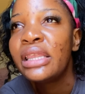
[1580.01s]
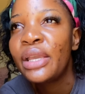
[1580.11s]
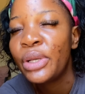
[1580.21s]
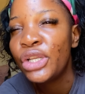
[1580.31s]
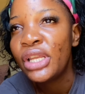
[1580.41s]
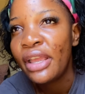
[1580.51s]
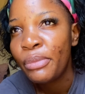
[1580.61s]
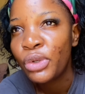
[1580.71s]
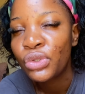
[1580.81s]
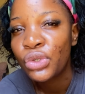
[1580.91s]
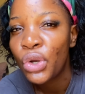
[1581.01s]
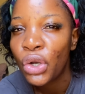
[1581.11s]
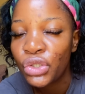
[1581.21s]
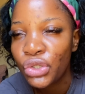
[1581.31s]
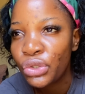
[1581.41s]
They were able to
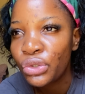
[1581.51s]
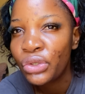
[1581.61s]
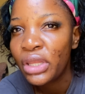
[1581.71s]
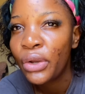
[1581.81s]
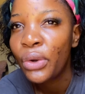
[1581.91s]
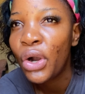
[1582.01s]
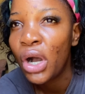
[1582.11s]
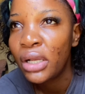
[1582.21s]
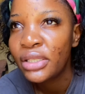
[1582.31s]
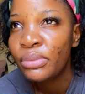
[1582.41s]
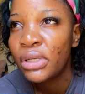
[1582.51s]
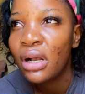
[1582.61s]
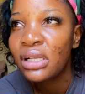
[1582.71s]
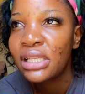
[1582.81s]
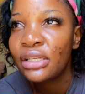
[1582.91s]
go to the gorge
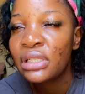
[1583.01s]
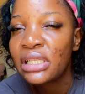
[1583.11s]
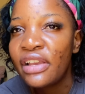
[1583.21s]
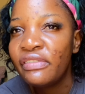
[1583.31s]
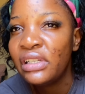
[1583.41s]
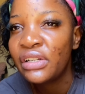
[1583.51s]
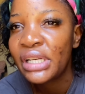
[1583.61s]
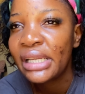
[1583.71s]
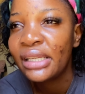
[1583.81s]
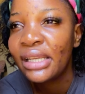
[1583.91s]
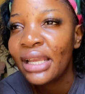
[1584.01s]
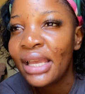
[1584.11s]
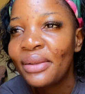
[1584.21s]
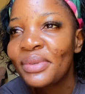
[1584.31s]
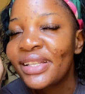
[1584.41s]
because it was heavily raining,
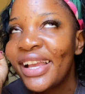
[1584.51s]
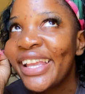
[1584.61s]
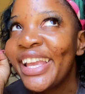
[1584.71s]
and I was like,